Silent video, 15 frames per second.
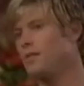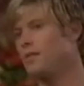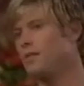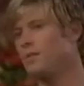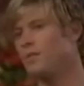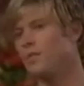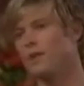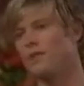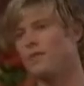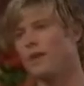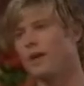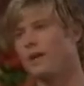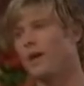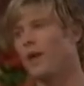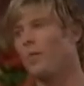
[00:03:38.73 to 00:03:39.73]
See if we can
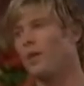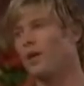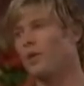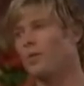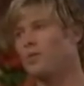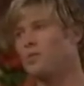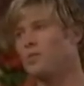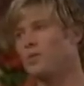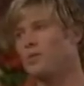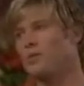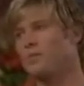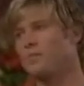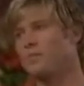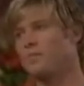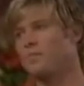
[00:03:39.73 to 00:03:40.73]
find out why no one's
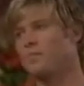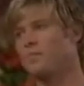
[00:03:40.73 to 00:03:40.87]
missed him.